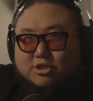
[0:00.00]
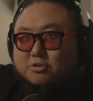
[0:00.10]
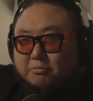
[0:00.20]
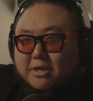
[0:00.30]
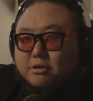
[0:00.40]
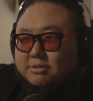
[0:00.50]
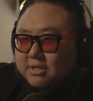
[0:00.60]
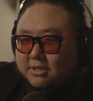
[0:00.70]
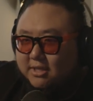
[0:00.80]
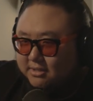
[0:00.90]
Just
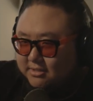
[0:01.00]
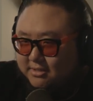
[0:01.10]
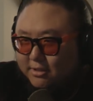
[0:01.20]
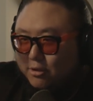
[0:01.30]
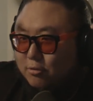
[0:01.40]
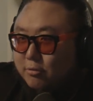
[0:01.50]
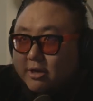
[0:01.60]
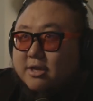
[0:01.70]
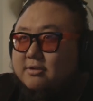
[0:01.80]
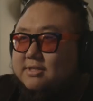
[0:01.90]
reusing things.
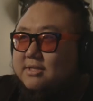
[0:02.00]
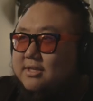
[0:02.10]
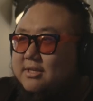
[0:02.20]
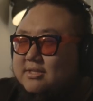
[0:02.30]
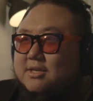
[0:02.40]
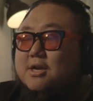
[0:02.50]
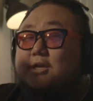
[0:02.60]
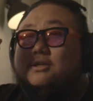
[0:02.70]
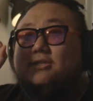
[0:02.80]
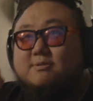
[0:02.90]
Reusing things.
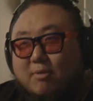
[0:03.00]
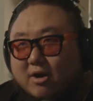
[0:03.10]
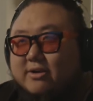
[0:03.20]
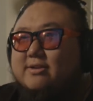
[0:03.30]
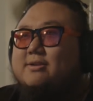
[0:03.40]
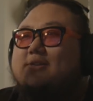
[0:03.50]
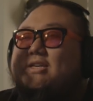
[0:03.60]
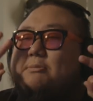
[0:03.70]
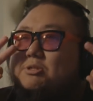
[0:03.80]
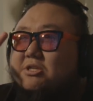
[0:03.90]
Smart,
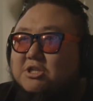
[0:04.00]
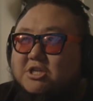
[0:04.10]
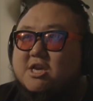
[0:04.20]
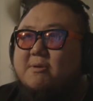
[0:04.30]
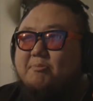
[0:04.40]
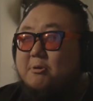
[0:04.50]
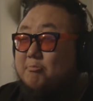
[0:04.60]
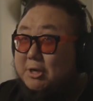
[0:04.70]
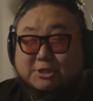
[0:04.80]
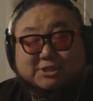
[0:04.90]
keeps it cheap,
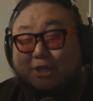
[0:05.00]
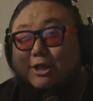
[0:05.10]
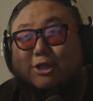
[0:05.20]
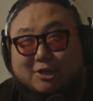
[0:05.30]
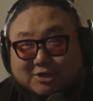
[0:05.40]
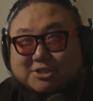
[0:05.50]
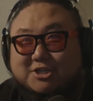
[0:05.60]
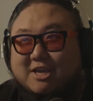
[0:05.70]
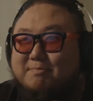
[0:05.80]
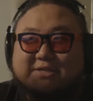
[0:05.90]
but it doesn't look
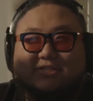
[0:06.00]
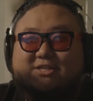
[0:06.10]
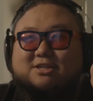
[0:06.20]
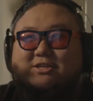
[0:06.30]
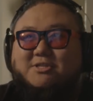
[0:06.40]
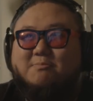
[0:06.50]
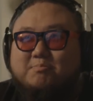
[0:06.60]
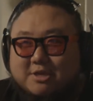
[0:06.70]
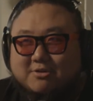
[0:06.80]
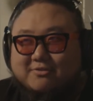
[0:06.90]
cheap. It still looks
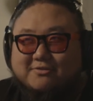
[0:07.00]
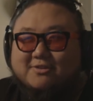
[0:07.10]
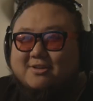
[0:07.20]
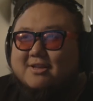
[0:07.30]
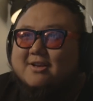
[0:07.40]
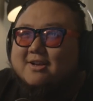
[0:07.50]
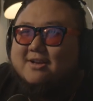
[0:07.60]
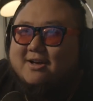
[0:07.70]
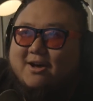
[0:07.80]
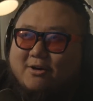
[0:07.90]
beautiful.
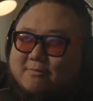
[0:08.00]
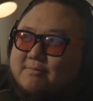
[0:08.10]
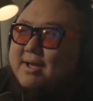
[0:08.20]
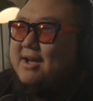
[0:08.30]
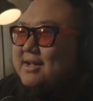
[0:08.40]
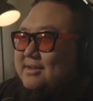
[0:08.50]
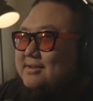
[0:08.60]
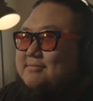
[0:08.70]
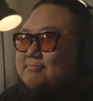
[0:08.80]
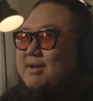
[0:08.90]
Oh, man.
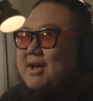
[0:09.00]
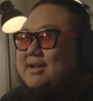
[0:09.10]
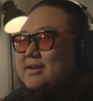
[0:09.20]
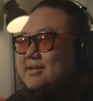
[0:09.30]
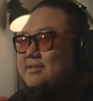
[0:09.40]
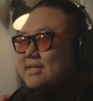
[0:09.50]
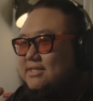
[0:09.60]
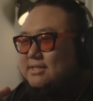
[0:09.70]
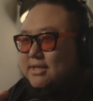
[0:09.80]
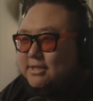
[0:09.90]
Man.
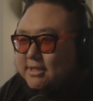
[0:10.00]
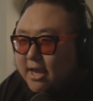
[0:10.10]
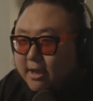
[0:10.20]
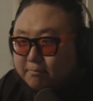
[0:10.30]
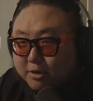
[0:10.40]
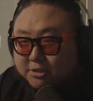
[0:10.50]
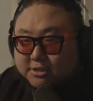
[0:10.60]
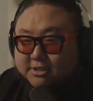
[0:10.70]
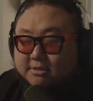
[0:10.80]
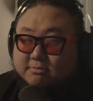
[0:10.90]
This is a
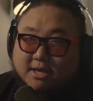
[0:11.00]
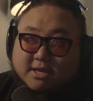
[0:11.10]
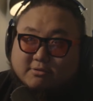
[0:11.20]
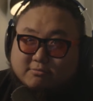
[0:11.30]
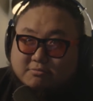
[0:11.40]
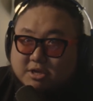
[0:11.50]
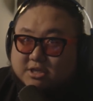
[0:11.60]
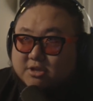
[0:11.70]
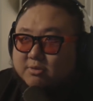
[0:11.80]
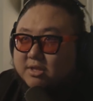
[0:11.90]
production team that
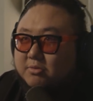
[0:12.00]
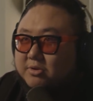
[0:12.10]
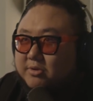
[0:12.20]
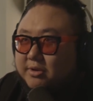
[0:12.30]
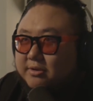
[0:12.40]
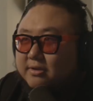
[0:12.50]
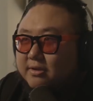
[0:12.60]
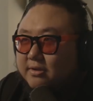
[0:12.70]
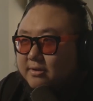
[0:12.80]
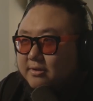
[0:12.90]
really knew what they were doing.
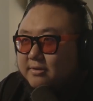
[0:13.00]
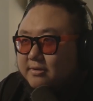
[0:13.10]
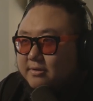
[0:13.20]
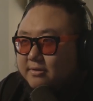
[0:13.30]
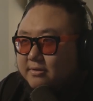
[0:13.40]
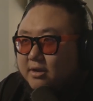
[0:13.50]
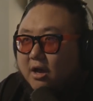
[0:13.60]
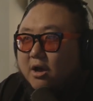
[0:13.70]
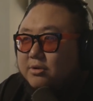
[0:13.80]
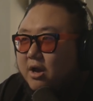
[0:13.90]

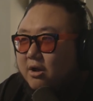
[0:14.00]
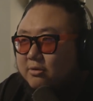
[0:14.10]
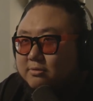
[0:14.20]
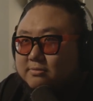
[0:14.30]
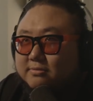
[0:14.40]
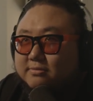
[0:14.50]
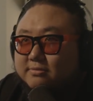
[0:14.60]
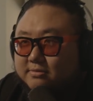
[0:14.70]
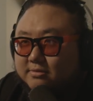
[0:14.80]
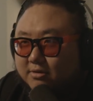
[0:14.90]
Oh, no.
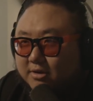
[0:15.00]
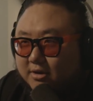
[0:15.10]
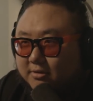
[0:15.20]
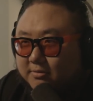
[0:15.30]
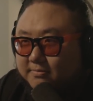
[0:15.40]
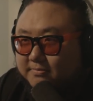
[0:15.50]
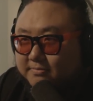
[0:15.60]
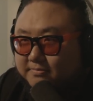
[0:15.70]
Oh, no.